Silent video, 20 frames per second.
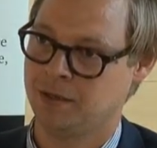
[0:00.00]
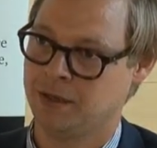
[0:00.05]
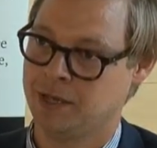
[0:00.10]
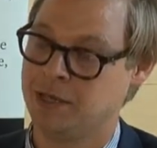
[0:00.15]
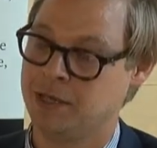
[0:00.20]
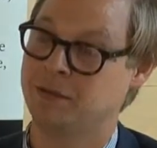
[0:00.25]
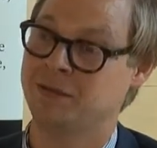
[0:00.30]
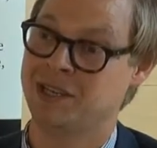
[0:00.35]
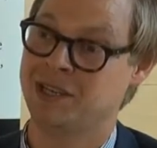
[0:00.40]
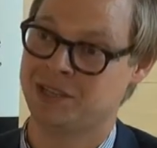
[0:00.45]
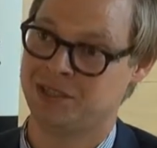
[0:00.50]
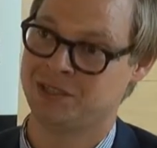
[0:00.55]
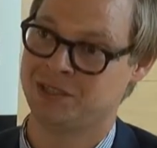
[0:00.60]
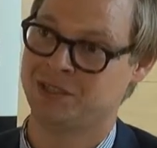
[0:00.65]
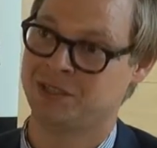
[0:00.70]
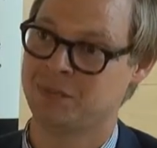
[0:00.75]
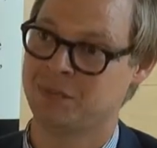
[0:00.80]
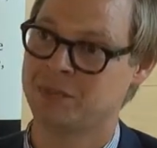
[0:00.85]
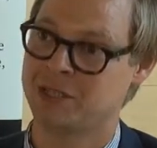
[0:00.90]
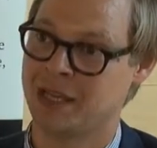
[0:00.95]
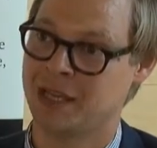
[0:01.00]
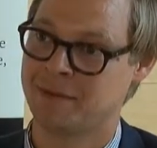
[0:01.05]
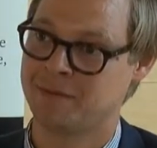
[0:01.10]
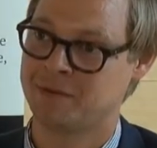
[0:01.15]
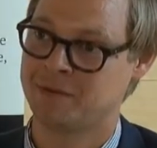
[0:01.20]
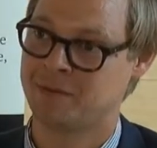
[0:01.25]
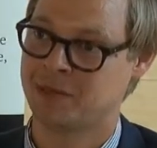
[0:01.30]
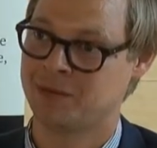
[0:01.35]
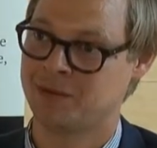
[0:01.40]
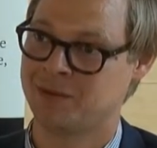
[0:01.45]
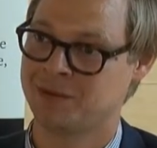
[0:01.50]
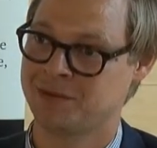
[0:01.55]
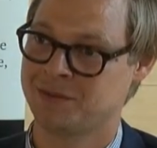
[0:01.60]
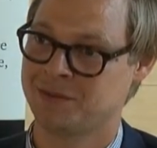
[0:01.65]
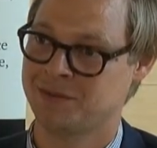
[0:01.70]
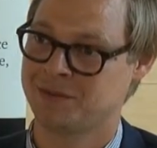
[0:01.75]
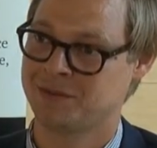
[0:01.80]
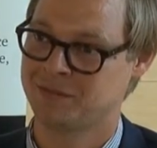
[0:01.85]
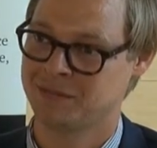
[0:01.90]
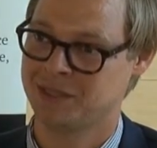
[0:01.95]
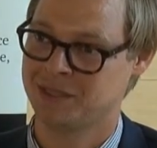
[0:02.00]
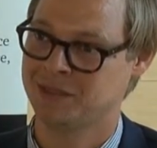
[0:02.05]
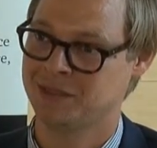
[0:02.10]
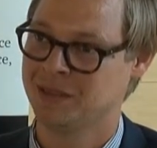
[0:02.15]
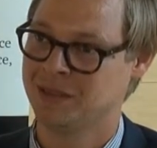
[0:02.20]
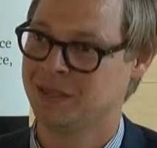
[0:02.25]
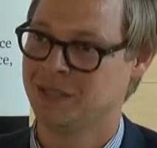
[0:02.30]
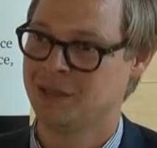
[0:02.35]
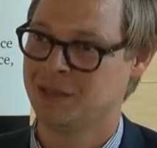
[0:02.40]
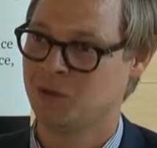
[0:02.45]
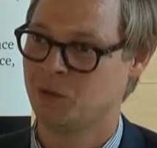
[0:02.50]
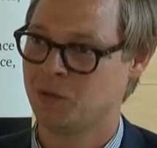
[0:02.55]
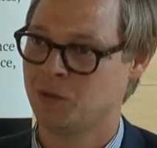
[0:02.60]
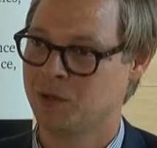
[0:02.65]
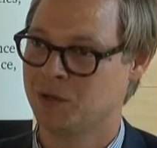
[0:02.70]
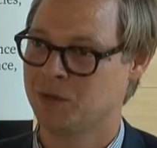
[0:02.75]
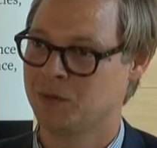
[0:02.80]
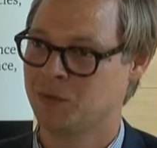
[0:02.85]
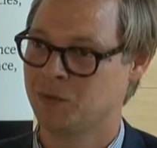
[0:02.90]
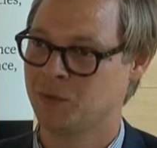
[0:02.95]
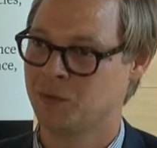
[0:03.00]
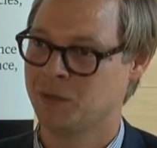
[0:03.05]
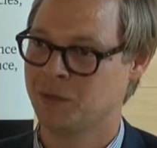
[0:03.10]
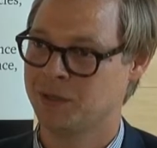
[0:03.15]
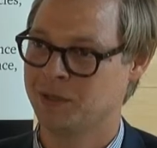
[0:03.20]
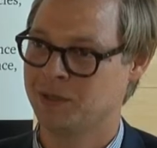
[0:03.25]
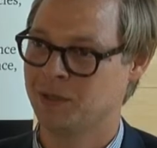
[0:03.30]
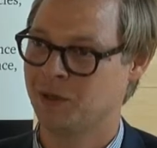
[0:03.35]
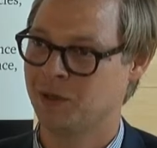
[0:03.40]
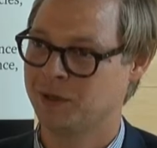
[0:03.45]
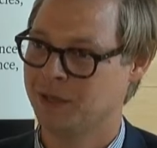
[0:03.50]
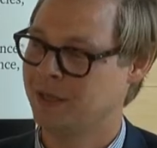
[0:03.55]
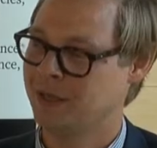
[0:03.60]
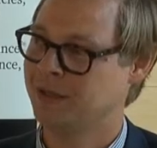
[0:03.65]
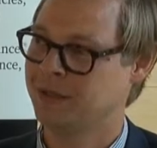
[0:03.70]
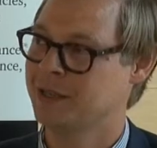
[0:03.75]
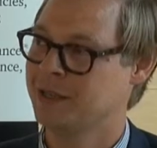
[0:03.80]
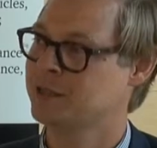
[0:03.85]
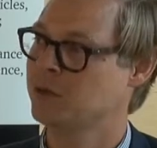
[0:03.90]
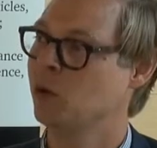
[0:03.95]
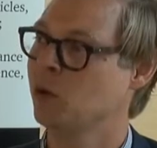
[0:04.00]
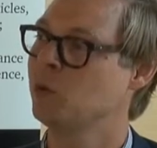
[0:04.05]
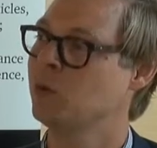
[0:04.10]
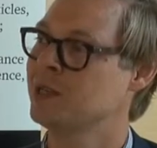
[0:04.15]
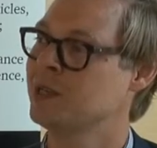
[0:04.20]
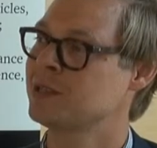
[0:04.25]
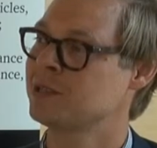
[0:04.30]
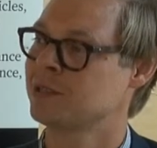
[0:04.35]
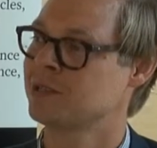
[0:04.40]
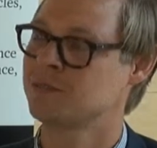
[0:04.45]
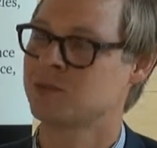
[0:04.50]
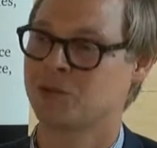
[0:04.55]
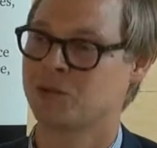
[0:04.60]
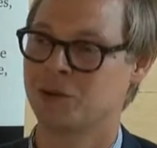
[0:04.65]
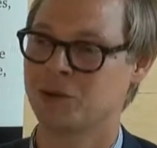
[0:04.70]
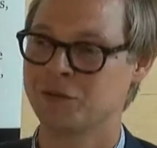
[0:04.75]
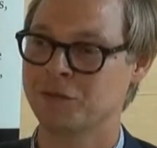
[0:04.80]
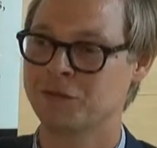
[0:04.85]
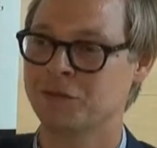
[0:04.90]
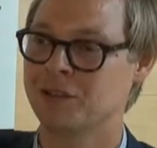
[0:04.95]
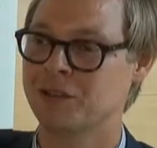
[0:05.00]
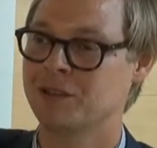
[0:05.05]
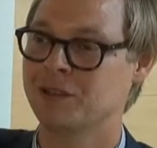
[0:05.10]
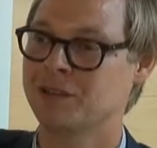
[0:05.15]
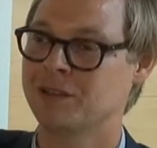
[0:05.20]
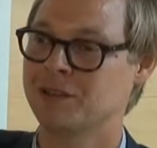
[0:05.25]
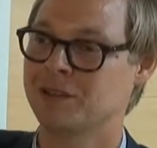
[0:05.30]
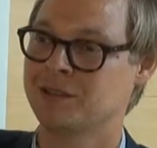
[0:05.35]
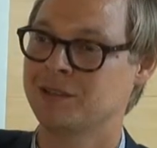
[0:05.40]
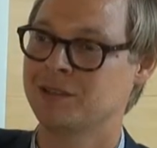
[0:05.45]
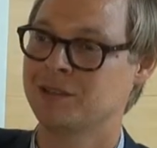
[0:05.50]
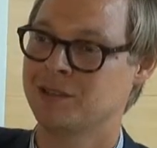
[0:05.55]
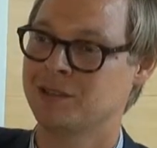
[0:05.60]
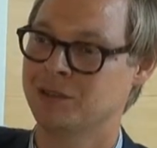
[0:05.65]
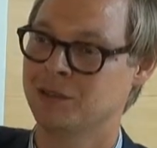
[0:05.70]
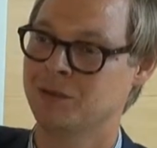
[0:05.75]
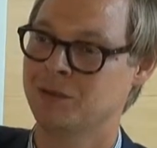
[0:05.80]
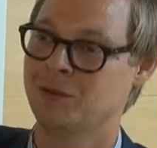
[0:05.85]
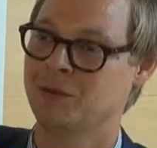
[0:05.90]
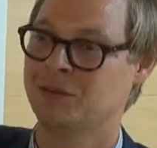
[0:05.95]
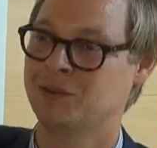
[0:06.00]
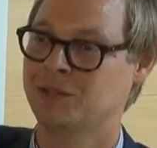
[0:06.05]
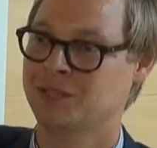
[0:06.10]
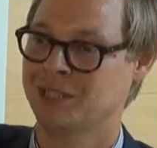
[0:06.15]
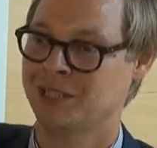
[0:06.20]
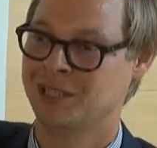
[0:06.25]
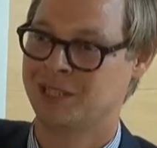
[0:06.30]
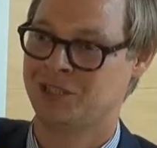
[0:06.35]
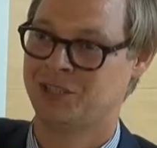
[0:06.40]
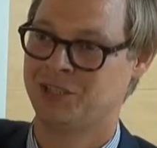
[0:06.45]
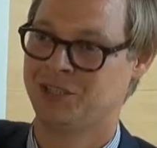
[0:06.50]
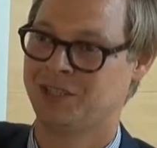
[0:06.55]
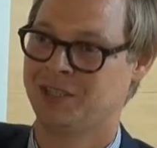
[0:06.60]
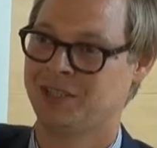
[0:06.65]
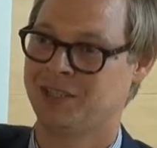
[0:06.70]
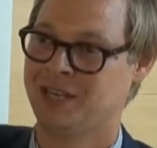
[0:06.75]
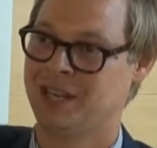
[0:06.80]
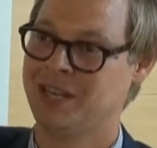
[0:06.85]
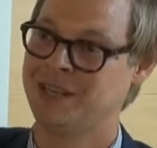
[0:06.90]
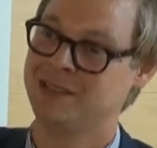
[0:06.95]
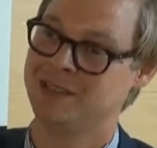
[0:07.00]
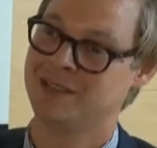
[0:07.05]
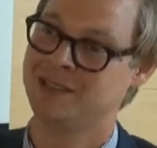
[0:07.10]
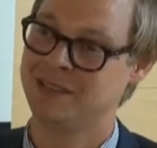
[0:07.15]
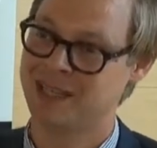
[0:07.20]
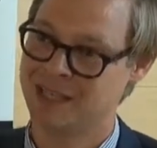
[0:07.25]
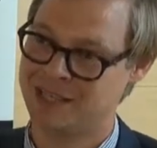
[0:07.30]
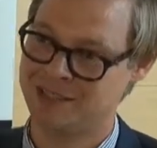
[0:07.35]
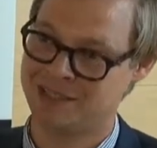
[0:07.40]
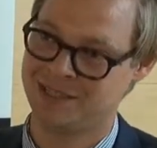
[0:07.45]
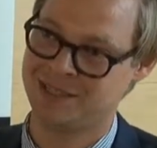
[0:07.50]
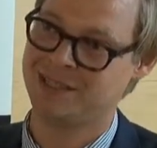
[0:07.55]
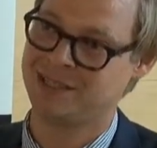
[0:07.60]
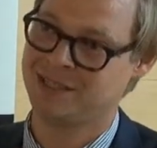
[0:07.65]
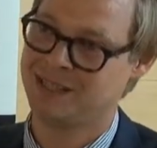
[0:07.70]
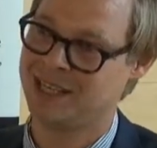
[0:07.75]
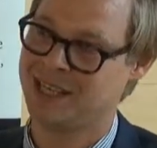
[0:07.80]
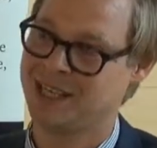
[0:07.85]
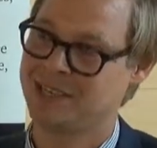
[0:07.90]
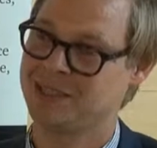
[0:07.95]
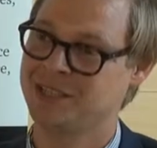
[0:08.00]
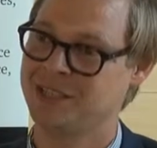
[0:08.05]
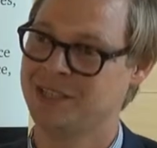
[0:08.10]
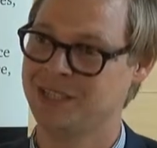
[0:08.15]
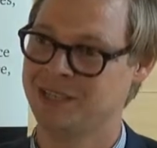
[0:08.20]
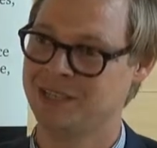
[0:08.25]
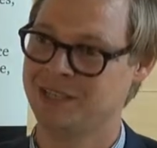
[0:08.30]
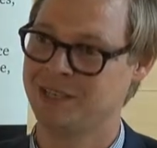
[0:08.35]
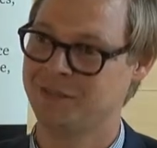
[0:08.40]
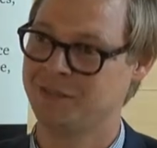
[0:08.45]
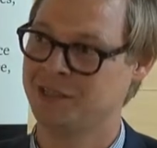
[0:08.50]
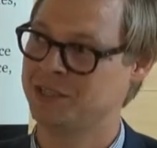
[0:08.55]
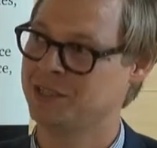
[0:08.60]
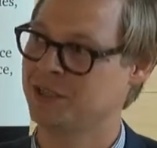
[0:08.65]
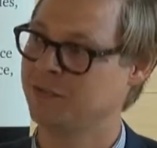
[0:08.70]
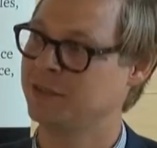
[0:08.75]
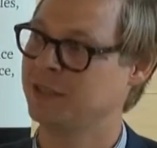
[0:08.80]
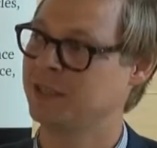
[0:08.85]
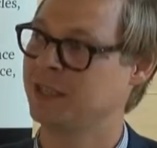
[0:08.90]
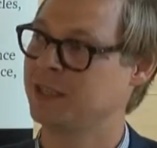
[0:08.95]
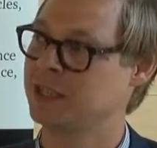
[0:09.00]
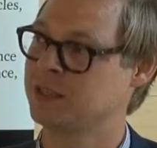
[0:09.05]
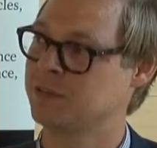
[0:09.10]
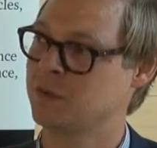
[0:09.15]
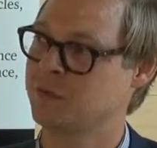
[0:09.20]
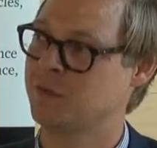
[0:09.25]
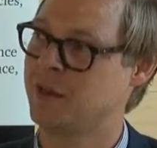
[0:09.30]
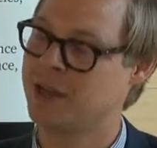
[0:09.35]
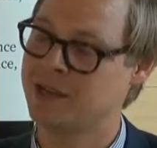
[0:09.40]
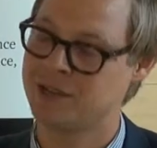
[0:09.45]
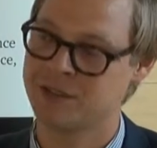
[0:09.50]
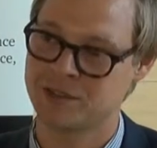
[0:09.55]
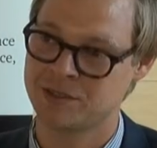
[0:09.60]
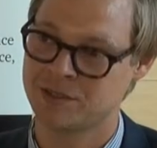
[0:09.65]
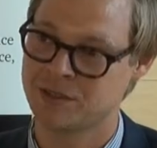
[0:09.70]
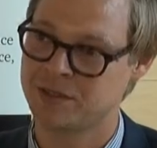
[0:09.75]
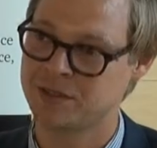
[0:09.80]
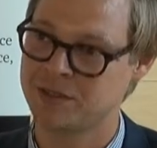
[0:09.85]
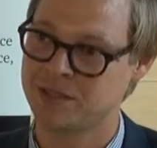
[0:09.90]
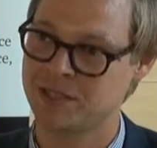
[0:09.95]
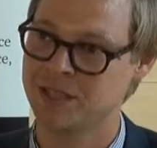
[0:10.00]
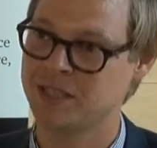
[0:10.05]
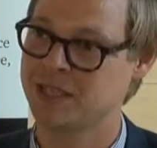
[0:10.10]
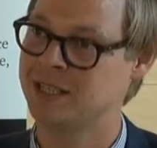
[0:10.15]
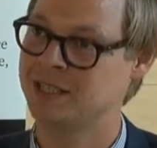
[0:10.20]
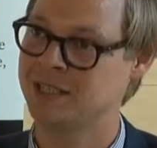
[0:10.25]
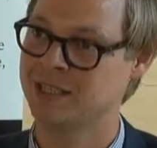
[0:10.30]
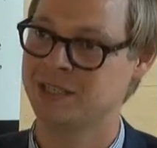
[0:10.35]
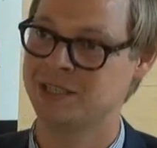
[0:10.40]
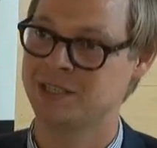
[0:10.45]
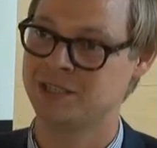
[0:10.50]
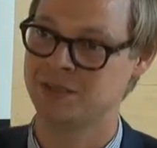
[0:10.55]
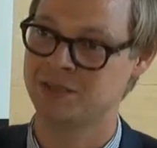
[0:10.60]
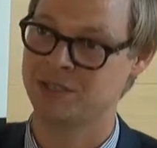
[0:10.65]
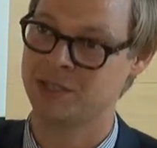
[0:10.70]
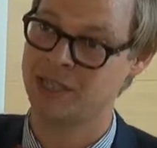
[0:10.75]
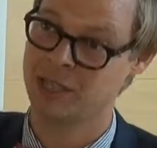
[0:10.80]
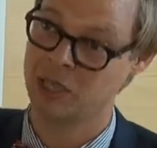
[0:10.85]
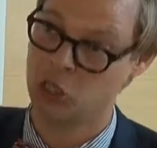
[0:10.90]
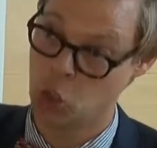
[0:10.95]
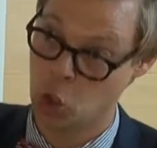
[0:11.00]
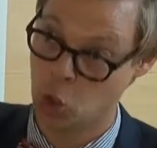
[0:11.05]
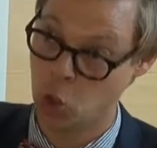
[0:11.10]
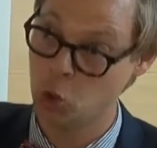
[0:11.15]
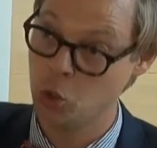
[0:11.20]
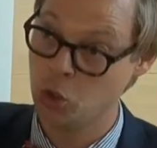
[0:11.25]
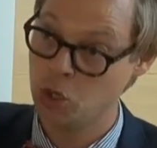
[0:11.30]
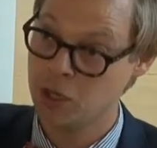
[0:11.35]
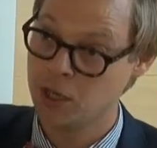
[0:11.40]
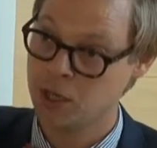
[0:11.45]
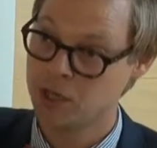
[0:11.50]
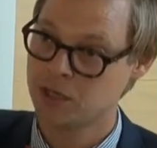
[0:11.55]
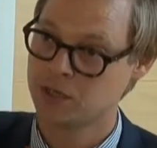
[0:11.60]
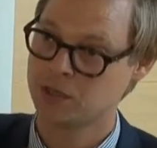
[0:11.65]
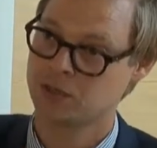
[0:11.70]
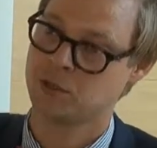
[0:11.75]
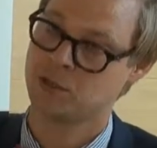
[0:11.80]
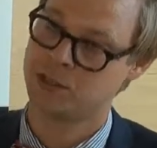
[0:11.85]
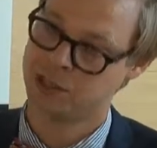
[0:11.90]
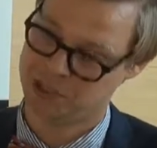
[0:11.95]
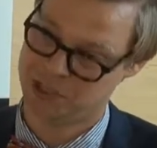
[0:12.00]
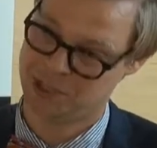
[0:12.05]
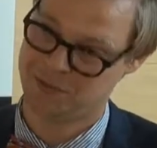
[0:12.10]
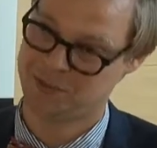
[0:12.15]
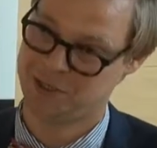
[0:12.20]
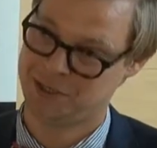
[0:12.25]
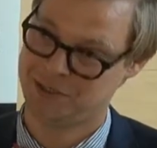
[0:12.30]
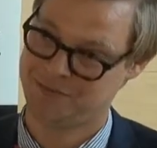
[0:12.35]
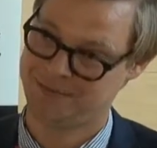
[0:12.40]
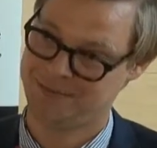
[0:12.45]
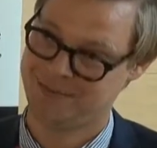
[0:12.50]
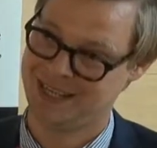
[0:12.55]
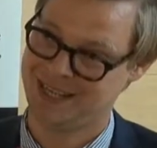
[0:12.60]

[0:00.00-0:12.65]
innovation sometimes, because I mean, there's always some sort of, you know, selection, and that selection, it's, if it's something that is with high uncertainty, it's easier to say no, so it stops.